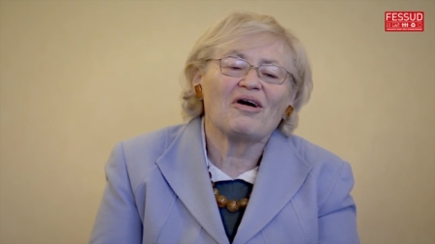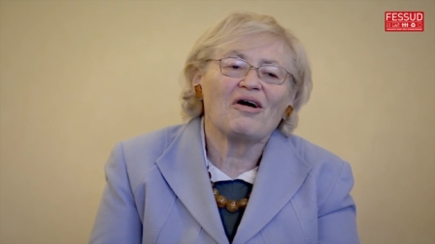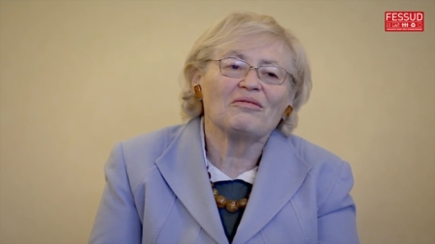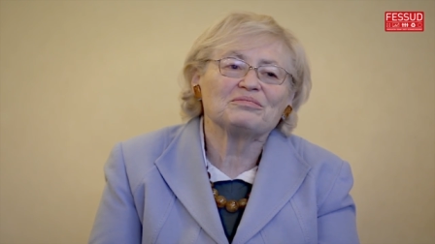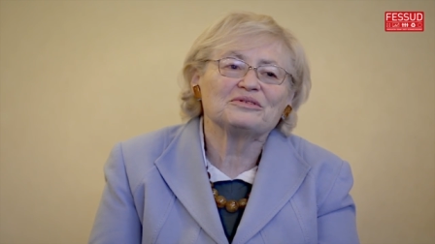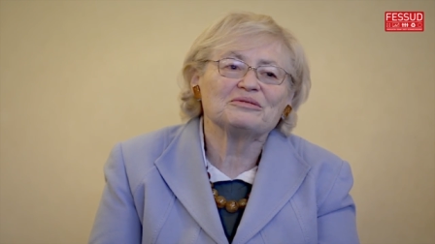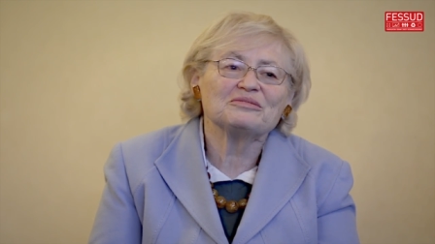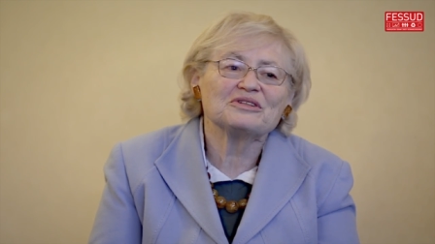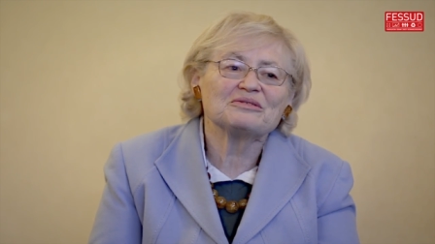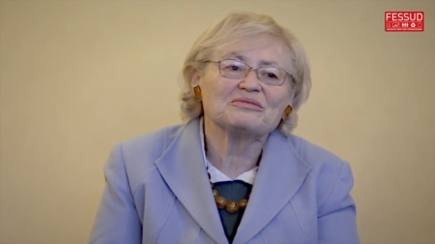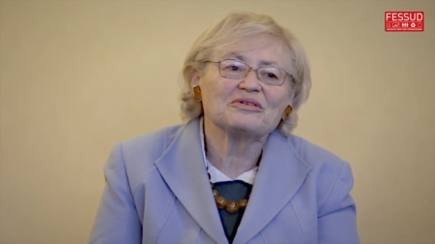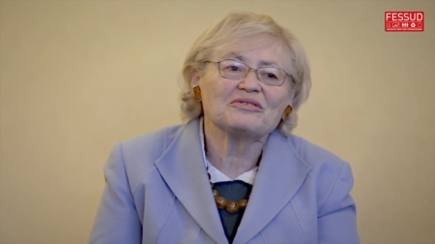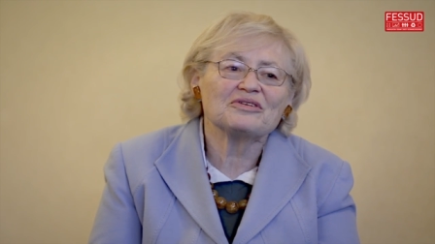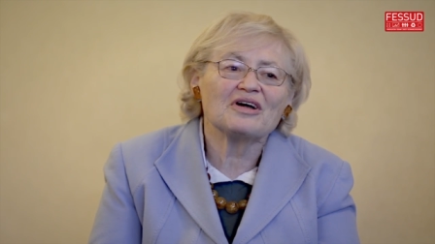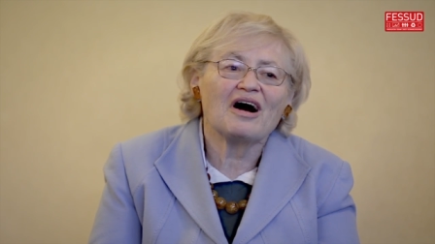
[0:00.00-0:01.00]
optimism
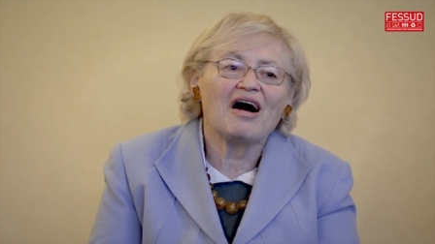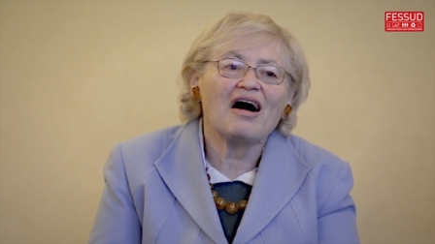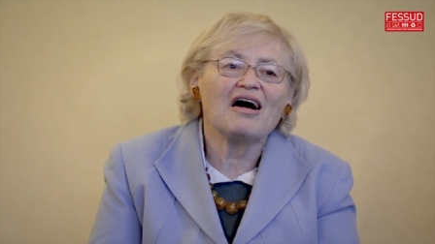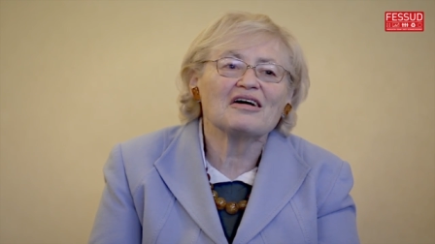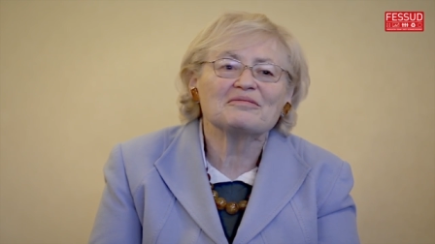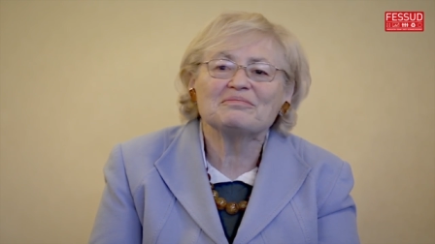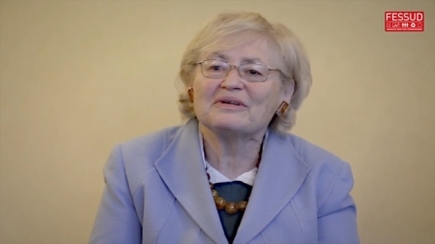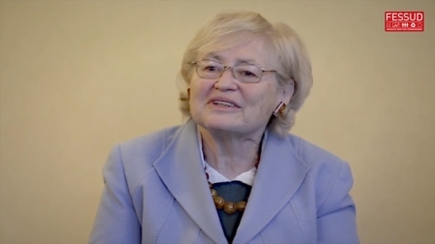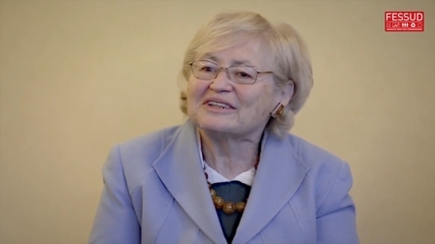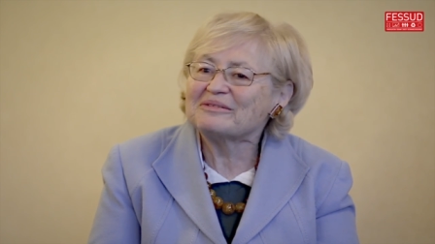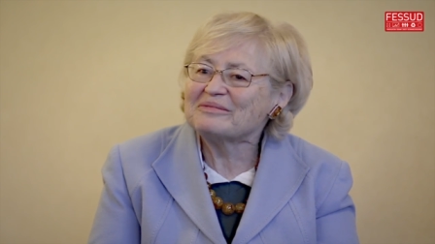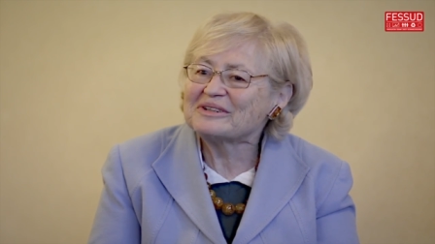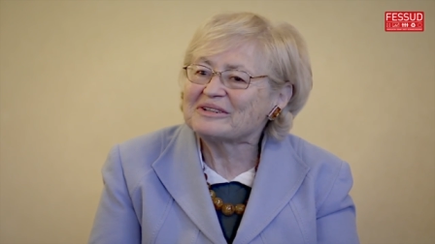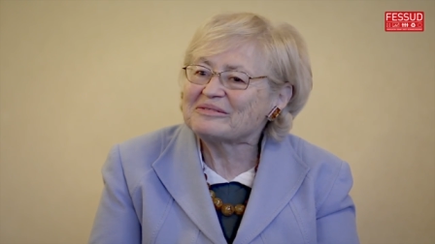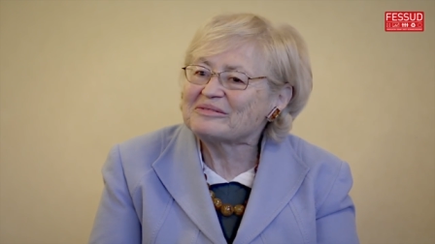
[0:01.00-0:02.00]
of the heart,
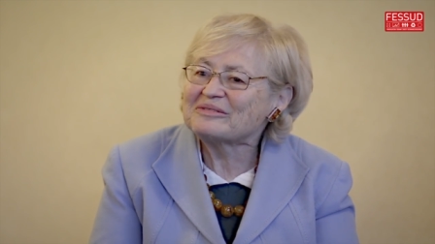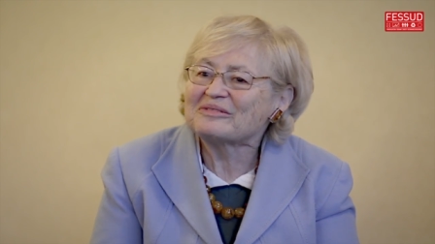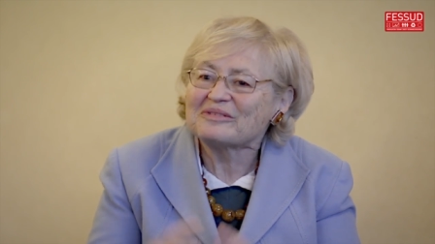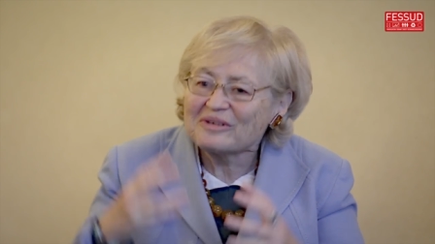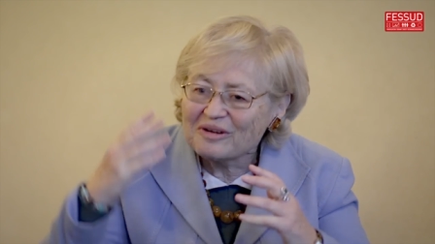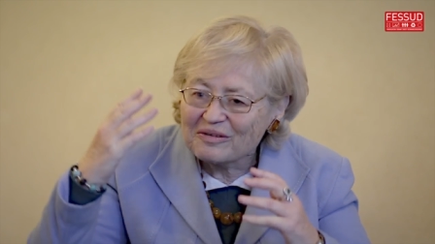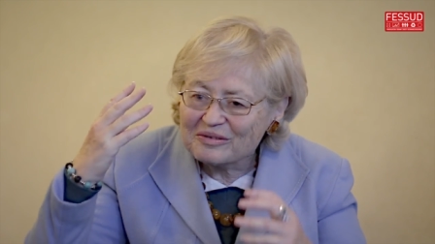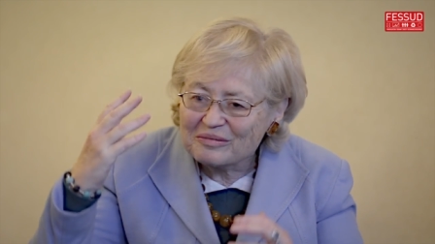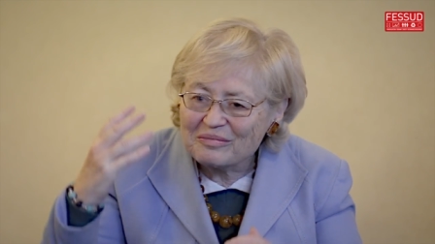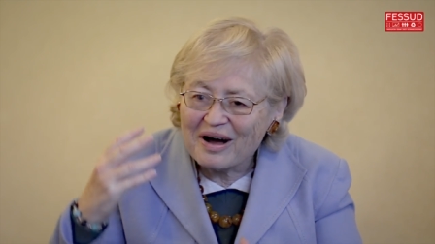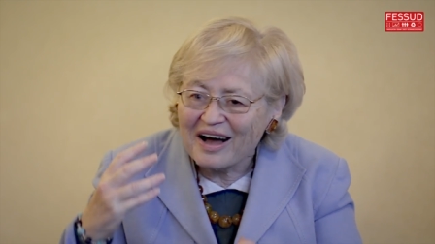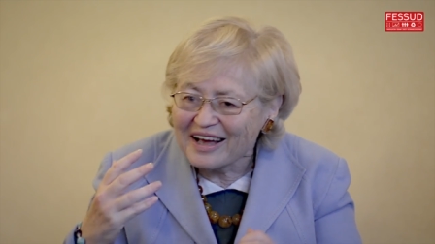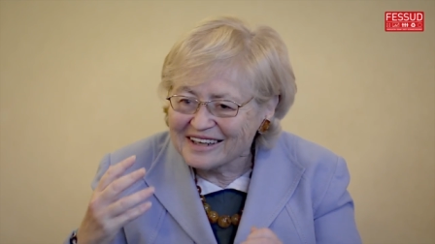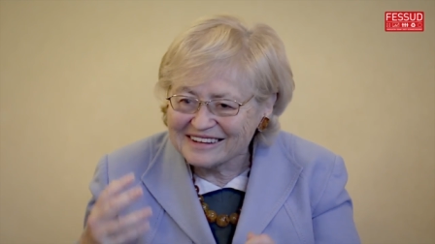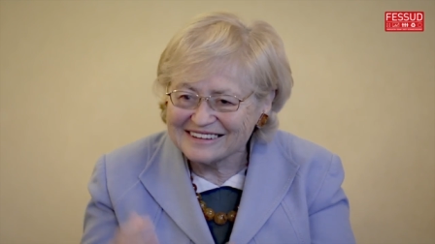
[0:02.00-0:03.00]
pessimism of the
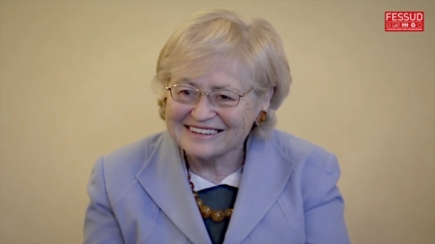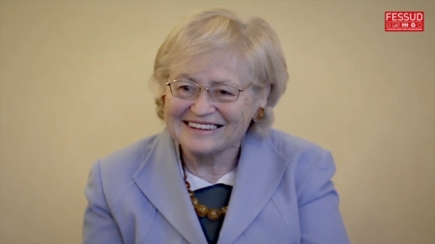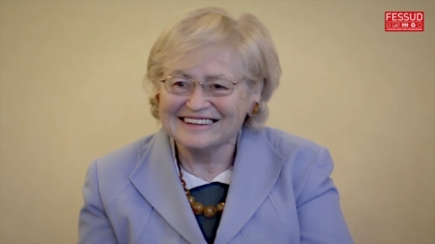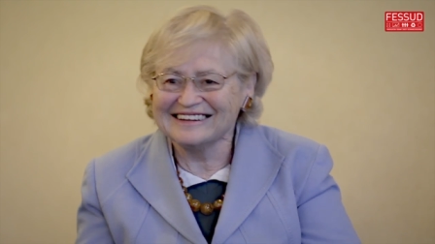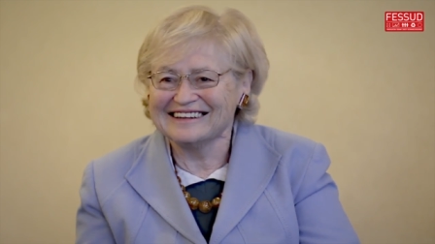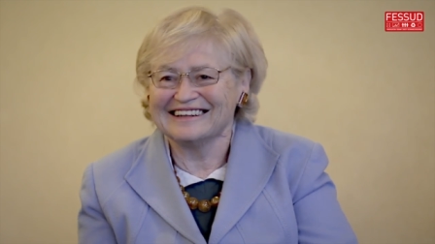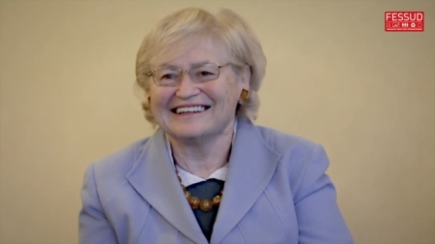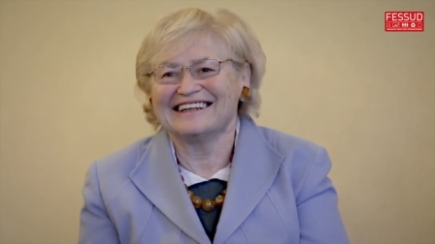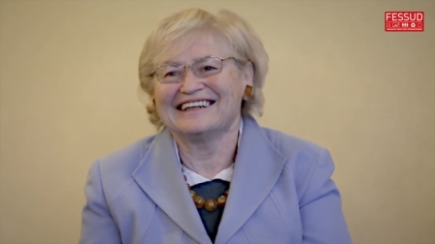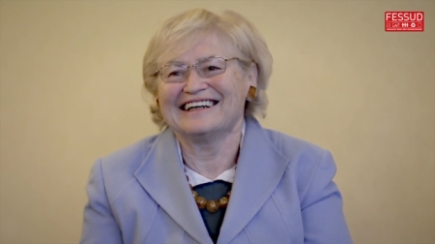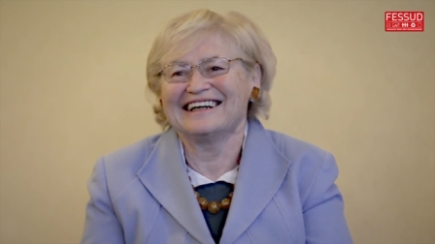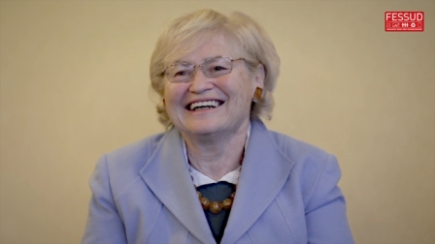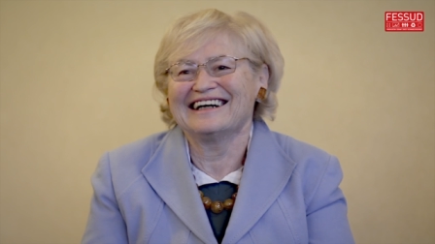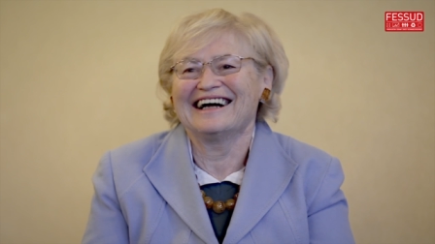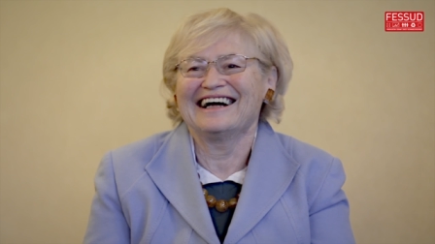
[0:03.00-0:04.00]
mind.
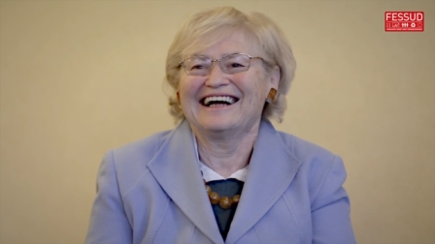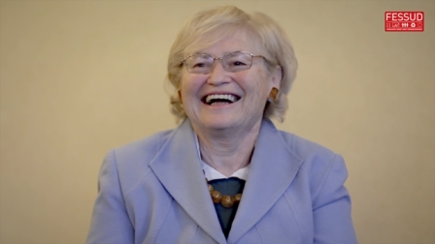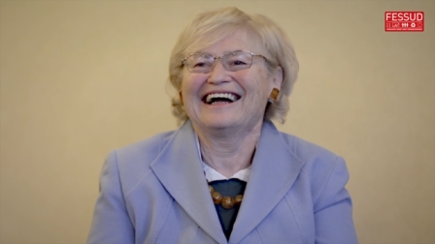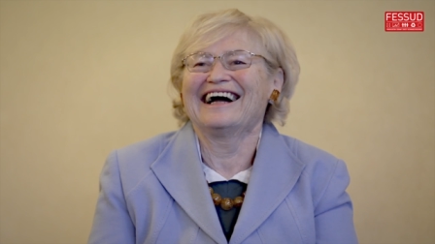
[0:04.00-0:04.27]
Yes.